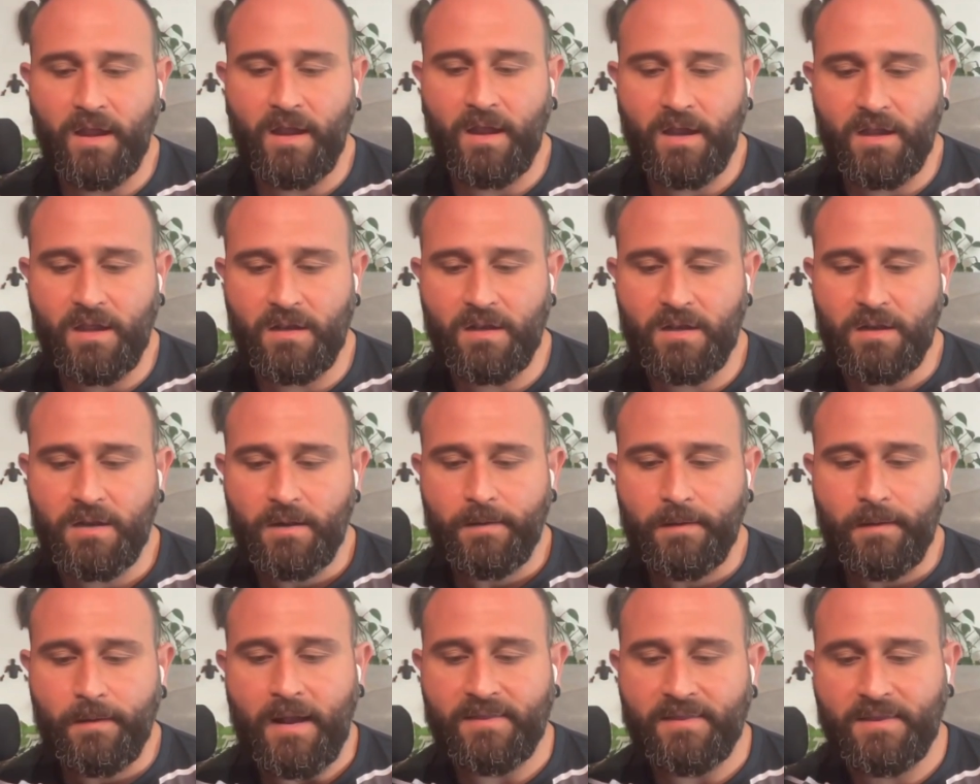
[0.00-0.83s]
and
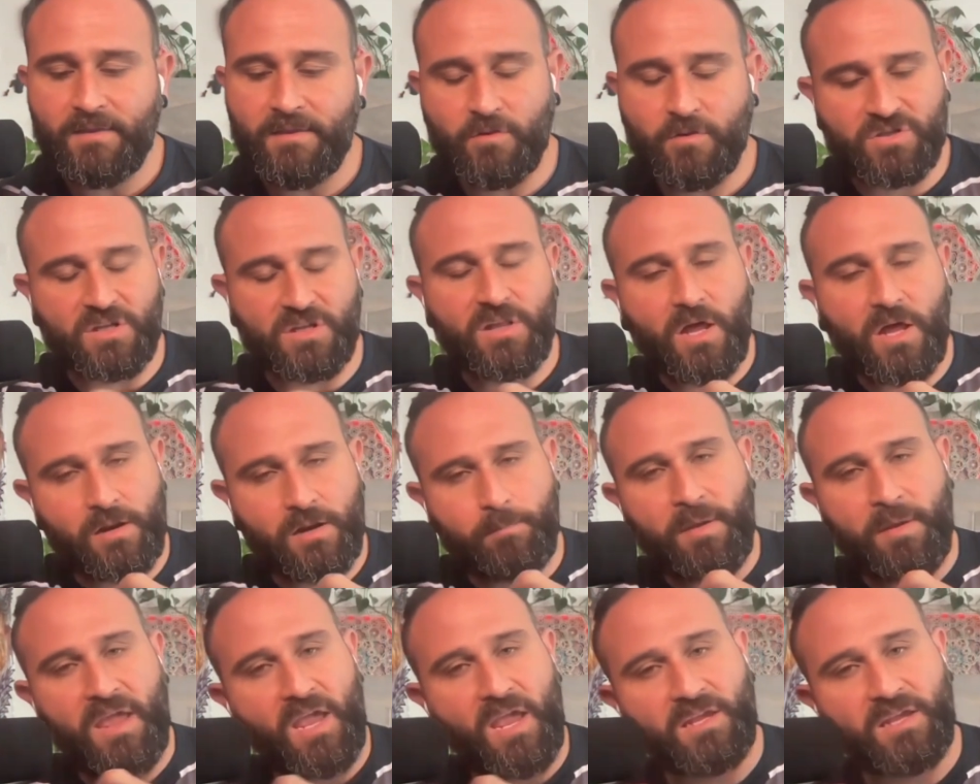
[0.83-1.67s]
I think there's a lot
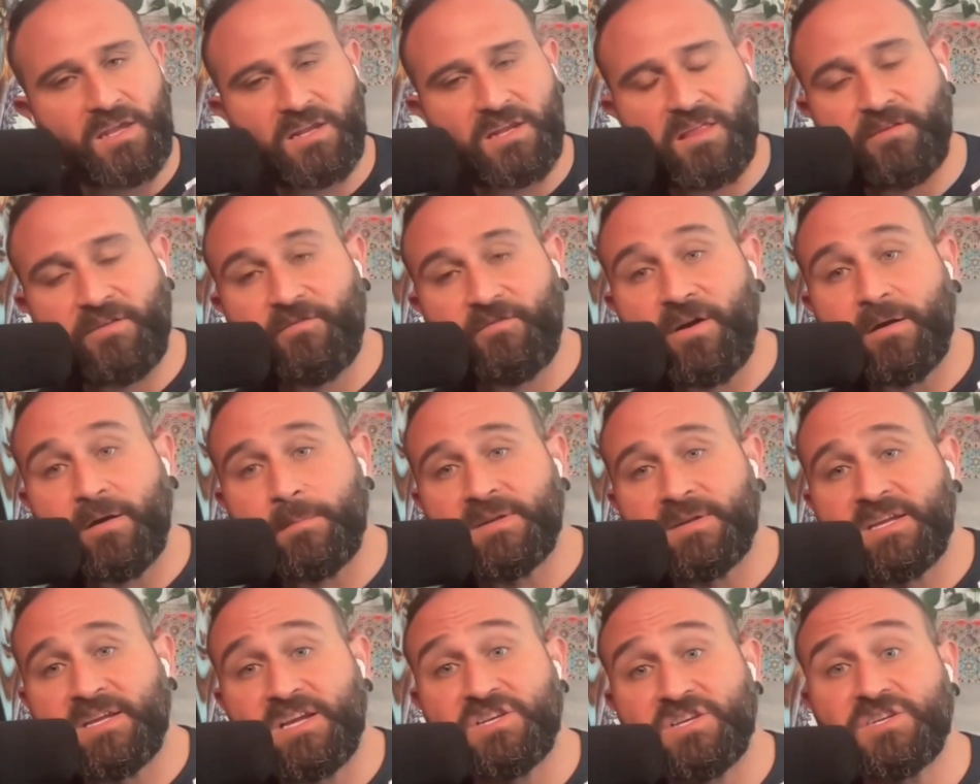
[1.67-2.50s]
of pain in that
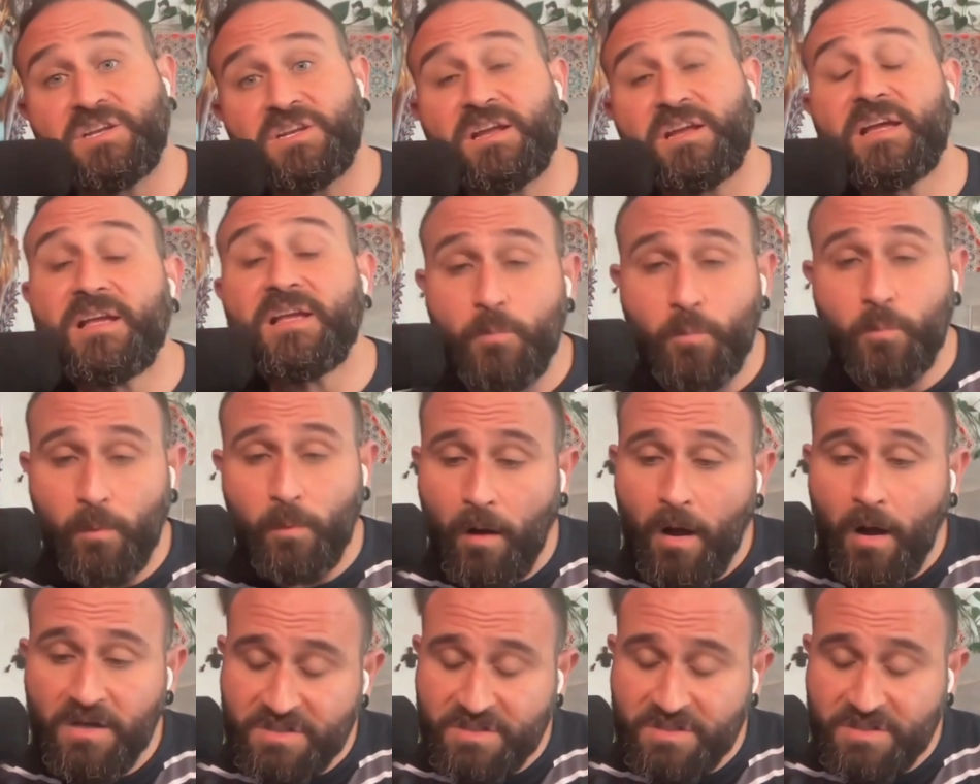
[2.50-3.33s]
fragmentation. It,
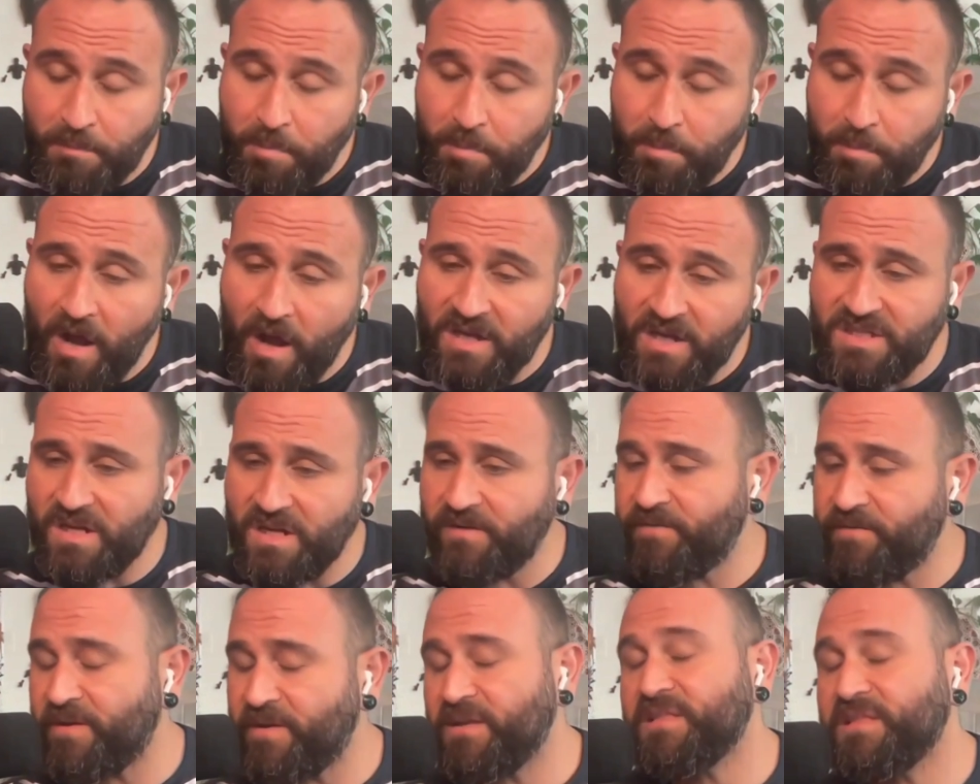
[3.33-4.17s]
as a
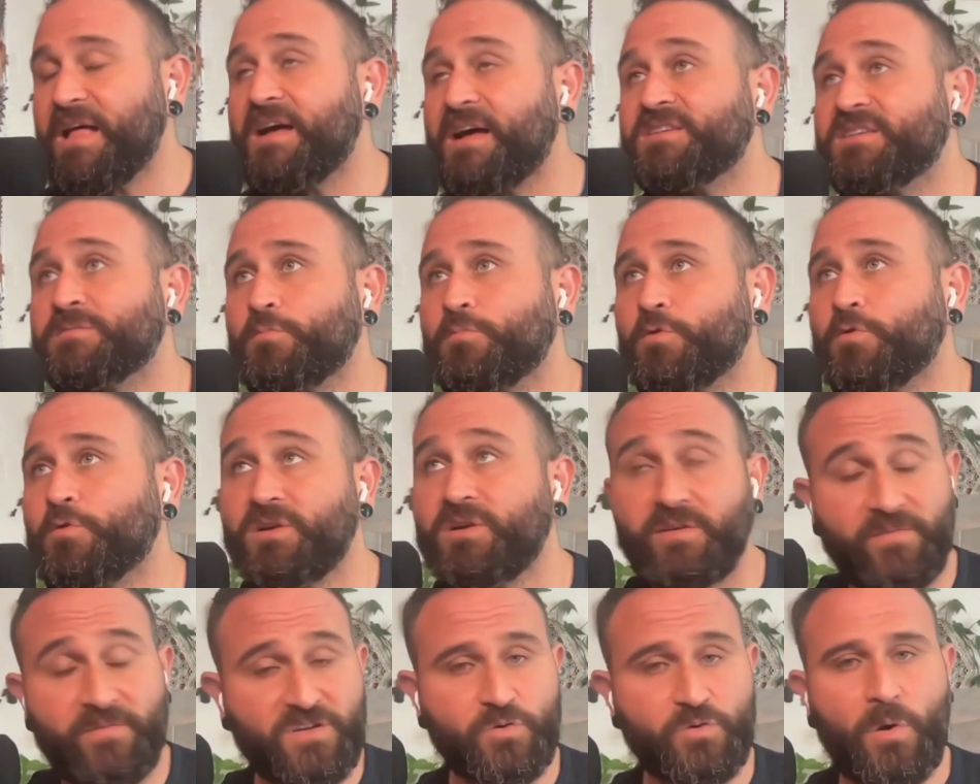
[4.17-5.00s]
positive, it allows more
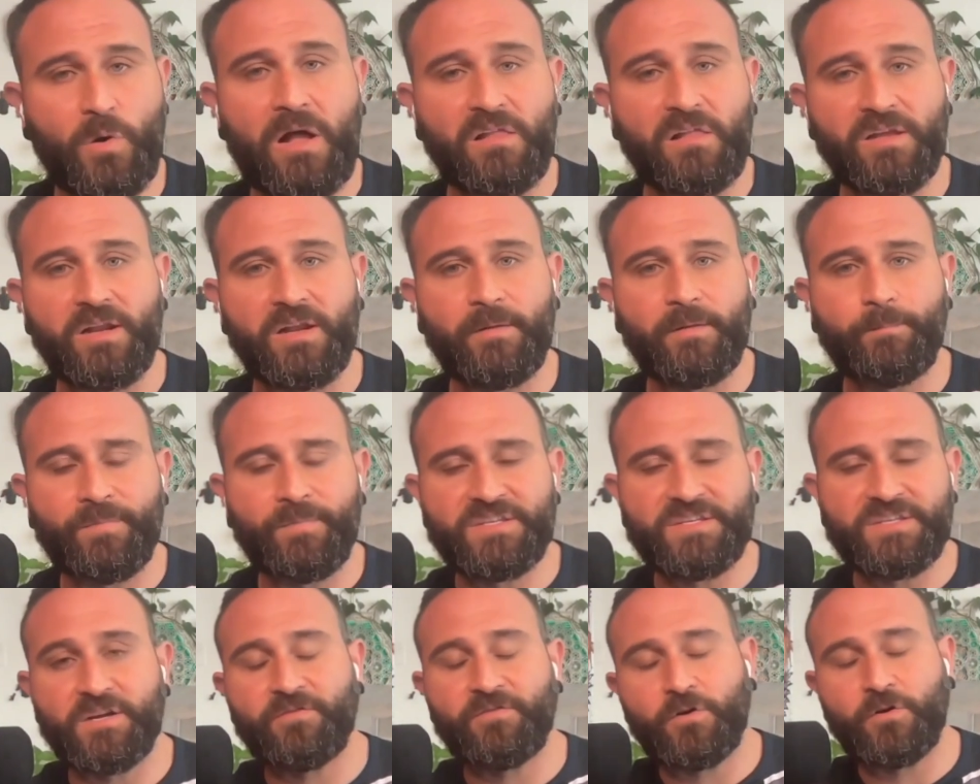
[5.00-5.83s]
individuality
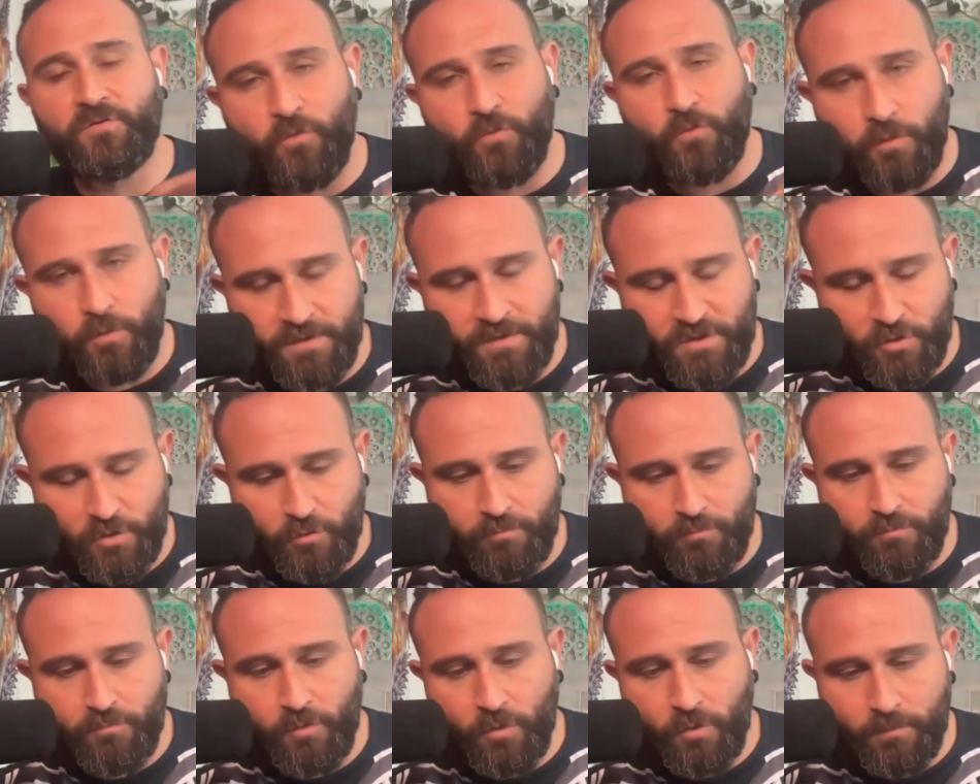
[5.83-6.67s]
instead of conforming to
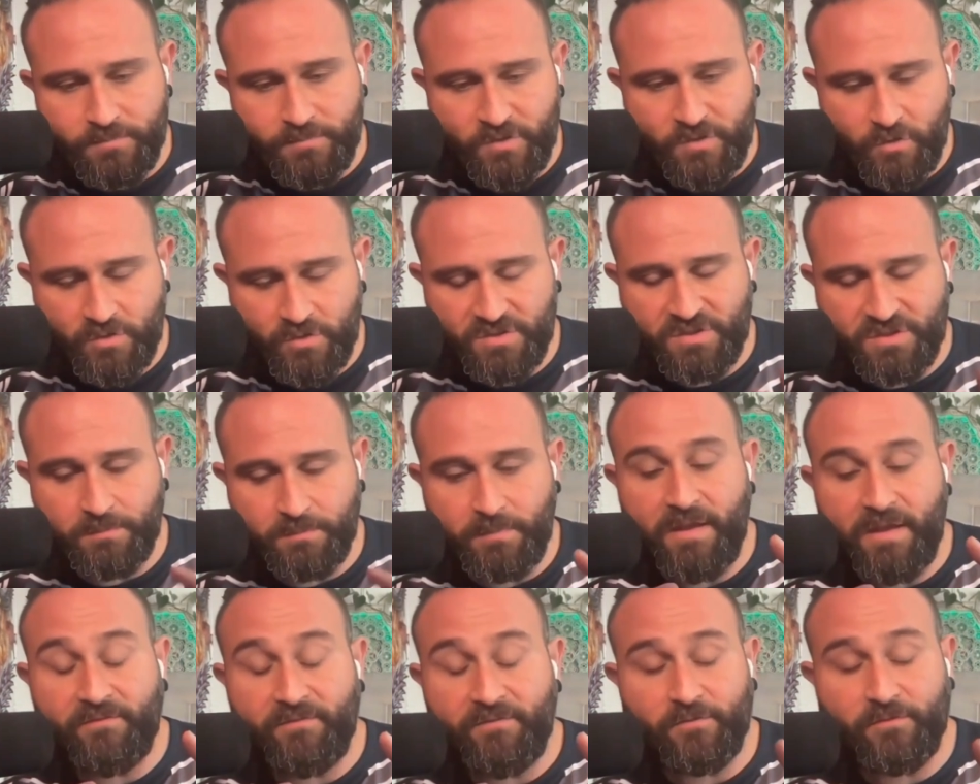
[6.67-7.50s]
group norms. So there's
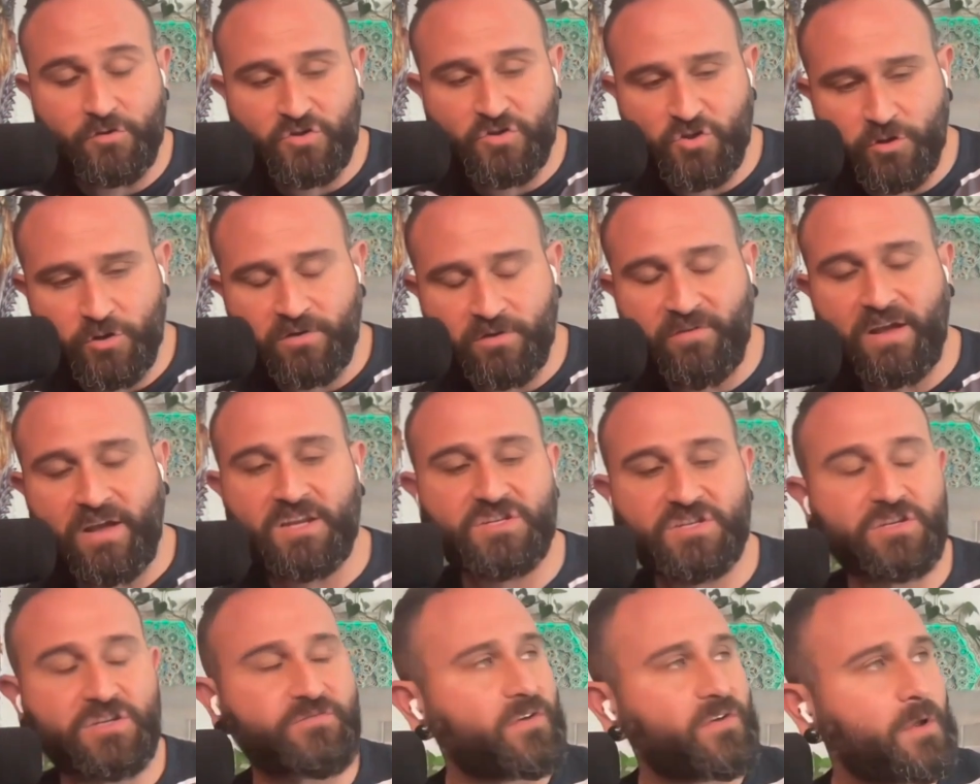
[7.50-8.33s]
some evolutionary
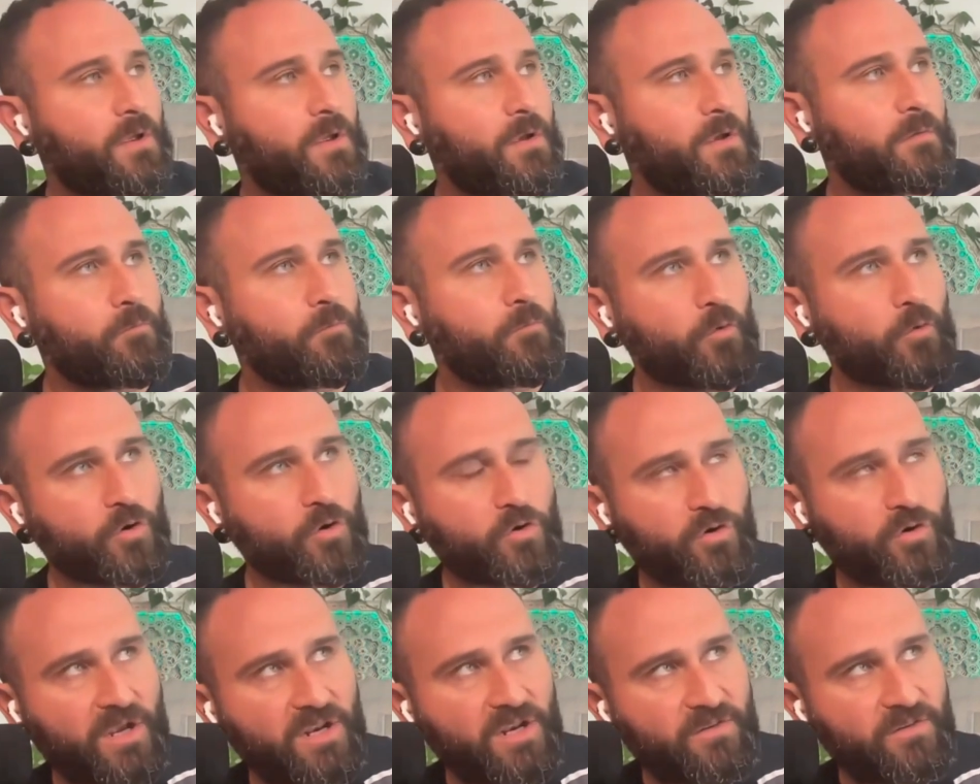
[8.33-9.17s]
advantage of more
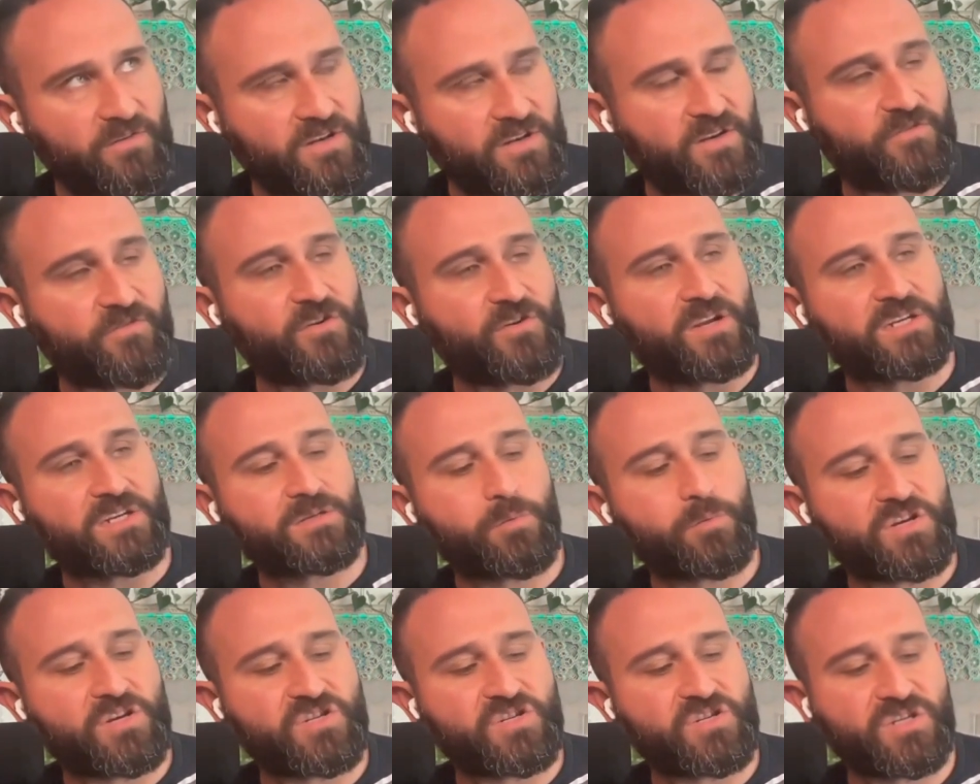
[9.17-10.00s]
creative and different
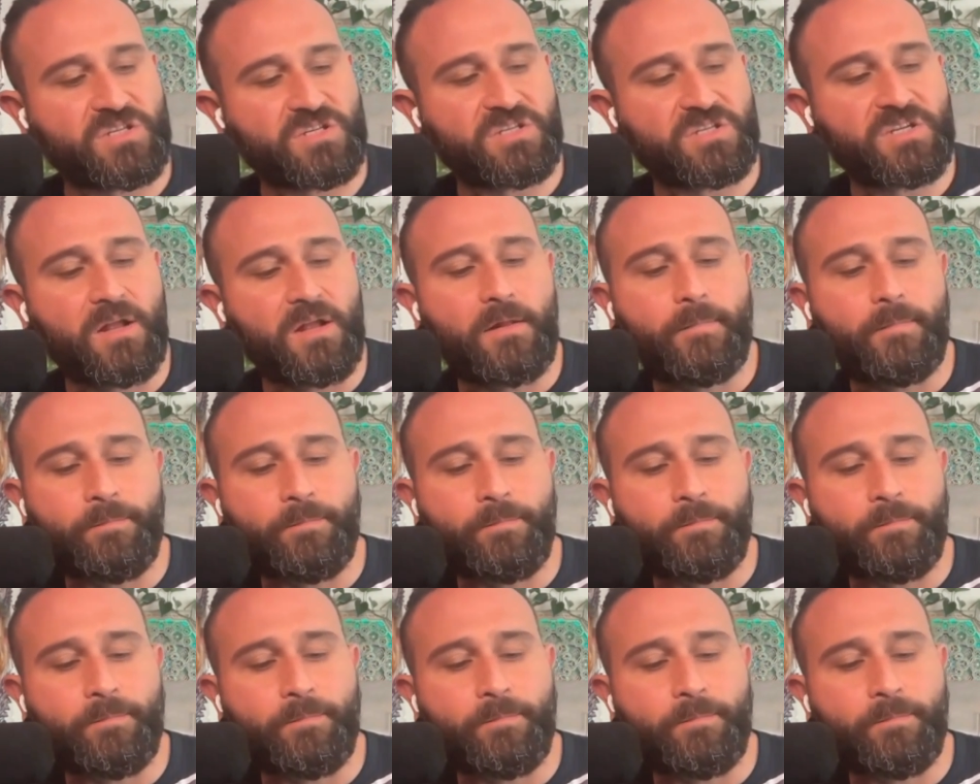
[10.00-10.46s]
expressions.